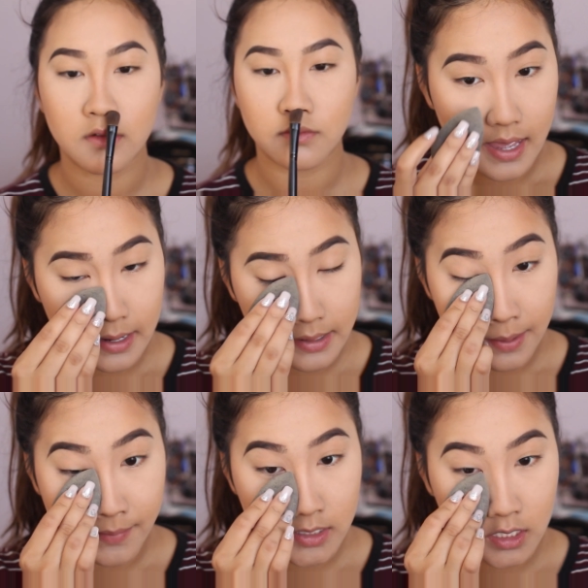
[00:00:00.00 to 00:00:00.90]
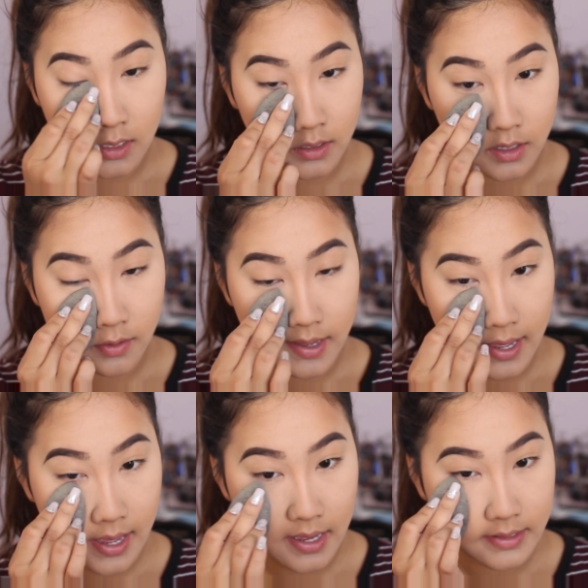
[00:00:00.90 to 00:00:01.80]
And I'm actually gonna go
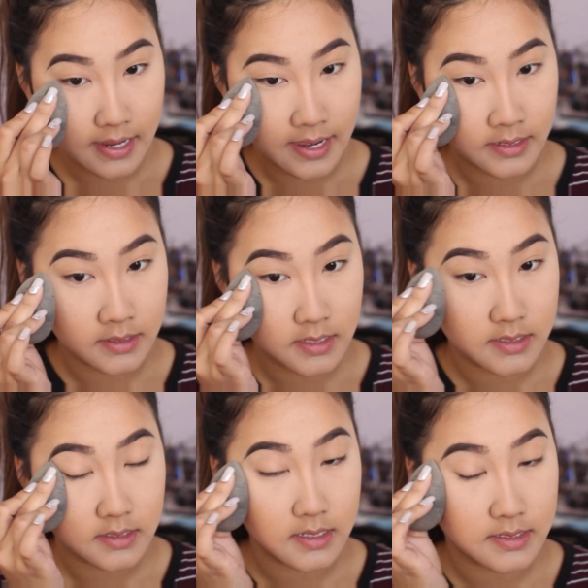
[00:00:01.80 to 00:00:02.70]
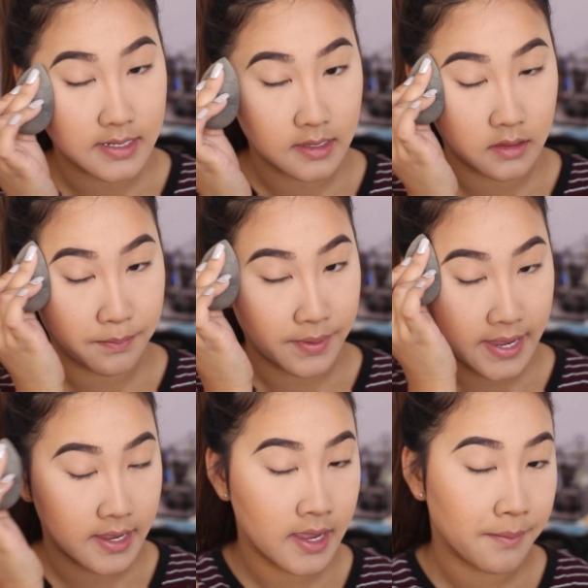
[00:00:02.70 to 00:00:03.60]
ahead and just set the
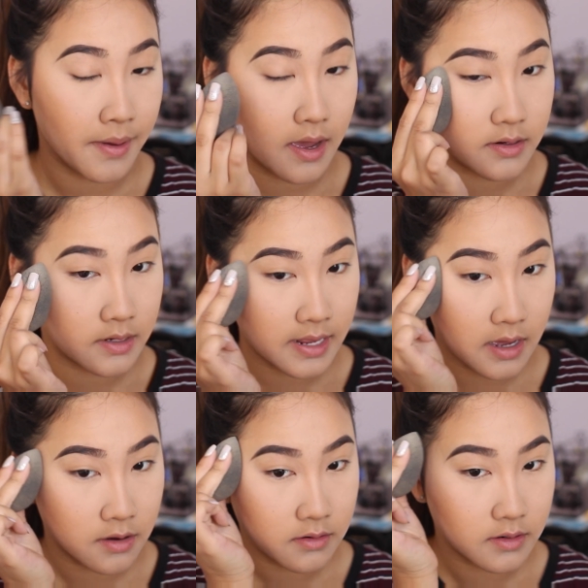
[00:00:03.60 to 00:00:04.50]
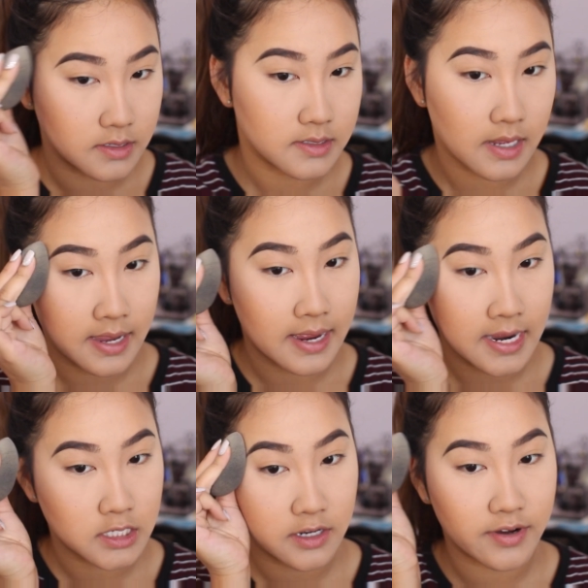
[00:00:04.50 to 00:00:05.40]
baking powder now because I
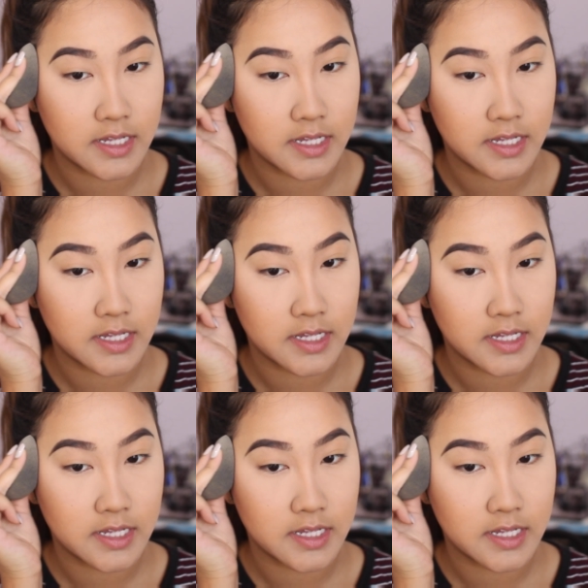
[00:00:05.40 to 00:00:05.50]
actually